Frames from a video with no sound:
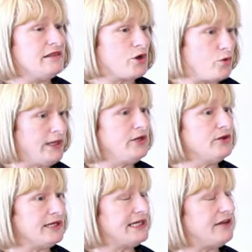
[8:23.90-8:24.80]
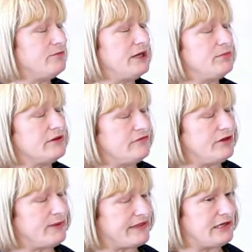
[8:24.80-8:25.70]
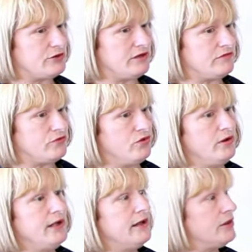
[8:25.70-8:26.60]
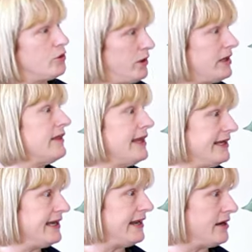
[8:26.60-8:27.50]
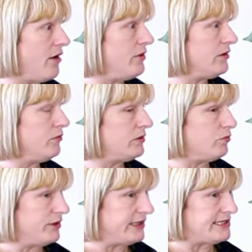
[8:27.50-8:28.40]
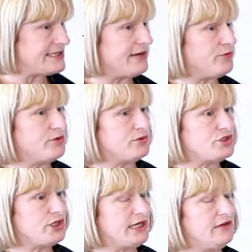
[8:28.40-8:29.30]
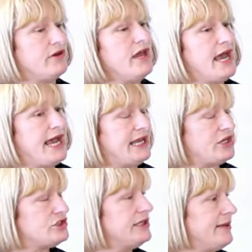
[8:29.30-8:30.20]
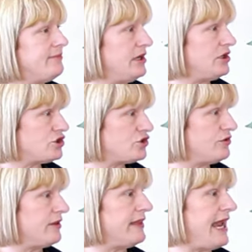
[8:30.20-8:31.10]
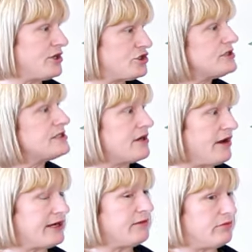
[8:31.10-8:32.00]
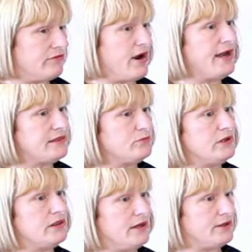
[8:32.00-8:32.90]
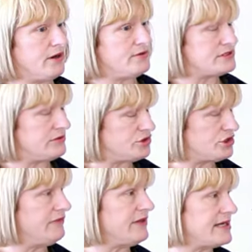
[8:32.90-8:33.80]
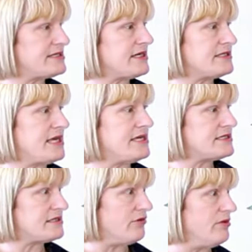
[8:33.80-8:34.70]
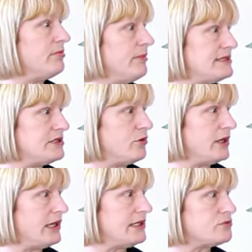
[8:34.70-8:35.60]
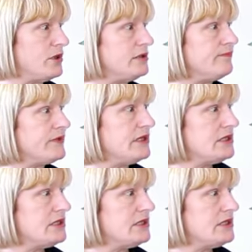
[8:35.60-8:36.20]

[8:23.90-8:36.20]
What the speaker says: the quicker you can give people the feedback they're looking for, the quicker they can get going with what it is they want to achieve, and actually then make sure that the actions that I can provide them with that are going to achieve that success are implemented quickly as well.